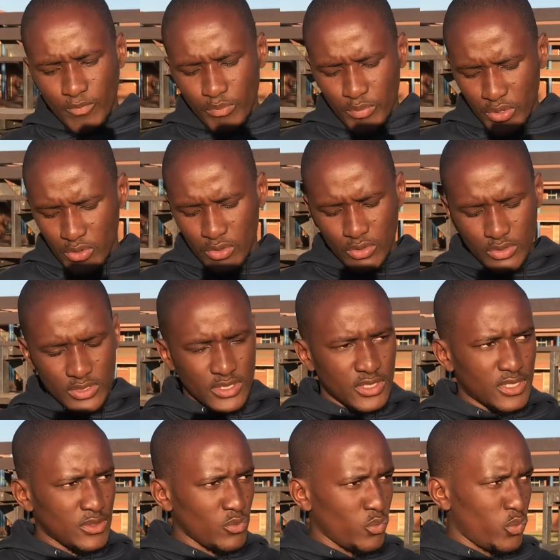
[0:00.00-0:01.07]

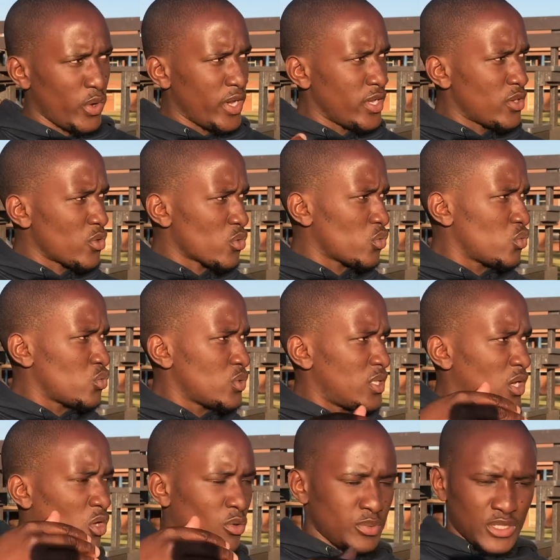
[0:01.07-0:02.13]
because we threw
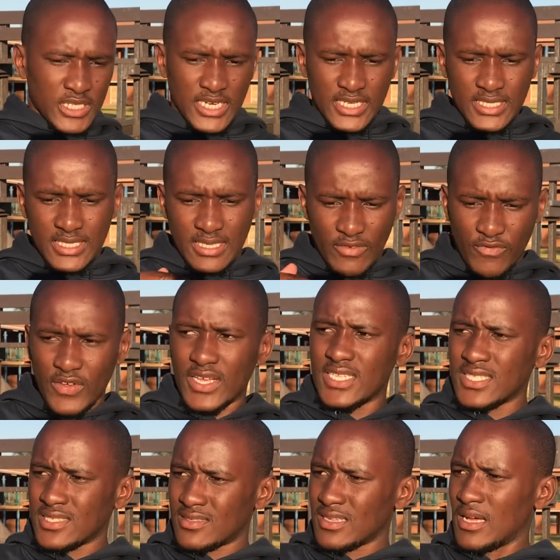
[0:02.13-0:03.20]
the objects, the fence.